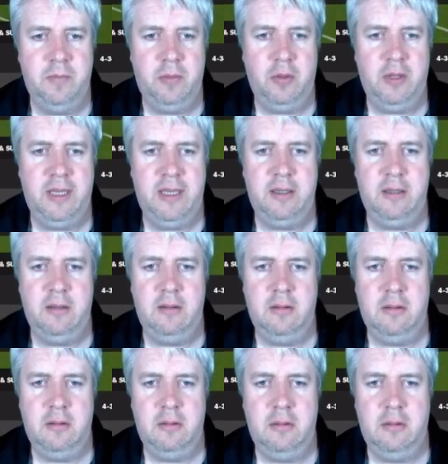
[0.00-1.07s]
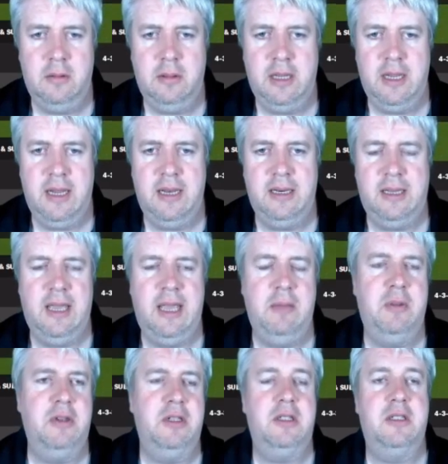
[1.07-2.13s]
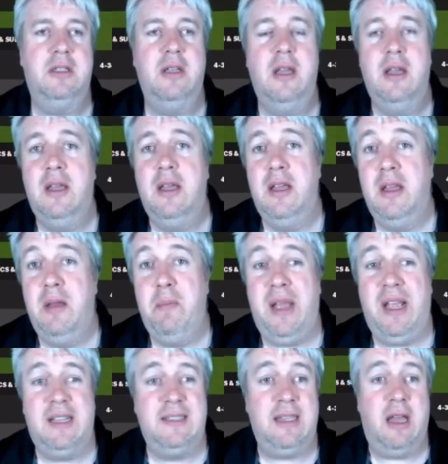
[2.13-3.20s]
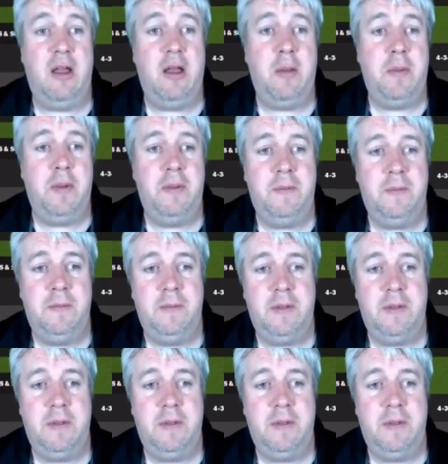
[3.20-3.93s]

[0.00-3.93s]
ball in, and the keeper just picks that up.